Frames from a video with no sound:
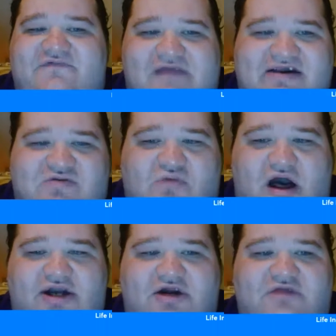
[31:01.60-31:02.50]

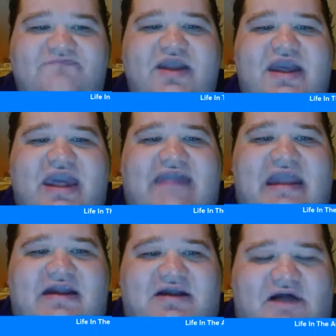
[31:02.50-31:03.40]
freshwater, and
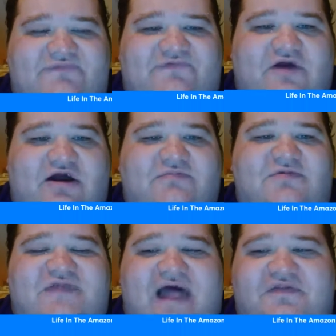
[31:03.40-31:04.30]
they come from
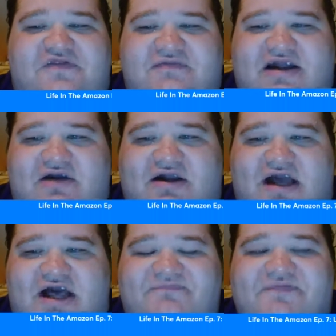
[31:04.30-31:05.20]
South
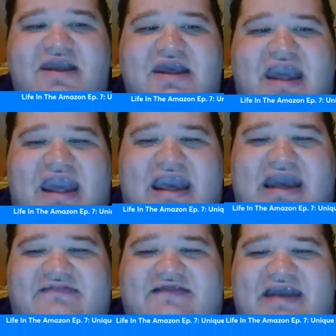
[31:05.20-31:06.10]
America
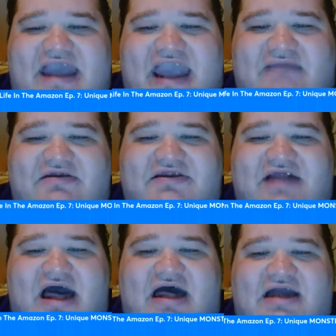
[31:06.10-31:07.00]
and the
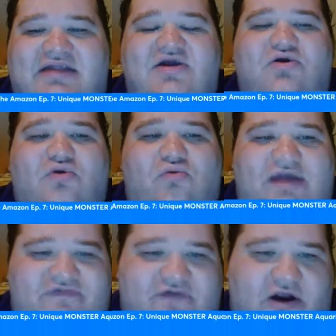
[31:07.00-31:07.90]
Amazon
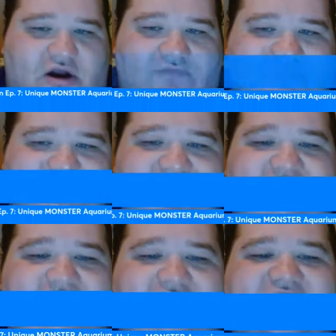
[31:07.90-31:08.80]
River.
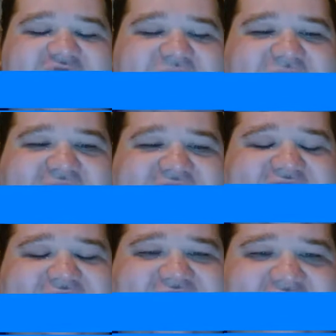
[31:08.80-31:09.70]
The species
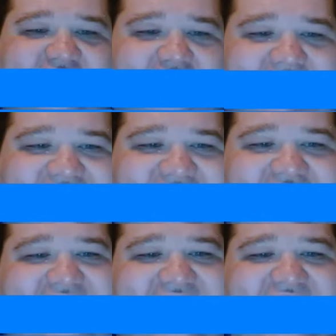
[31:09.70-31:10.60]
of stingrays
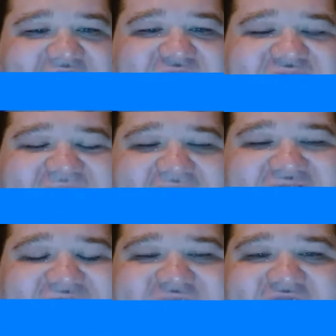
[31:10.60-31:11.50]
that live in South
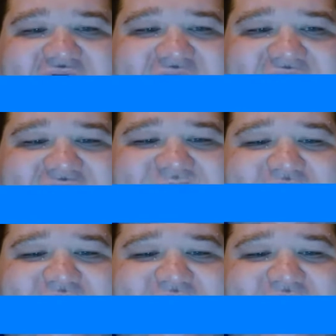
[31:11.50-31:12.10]
America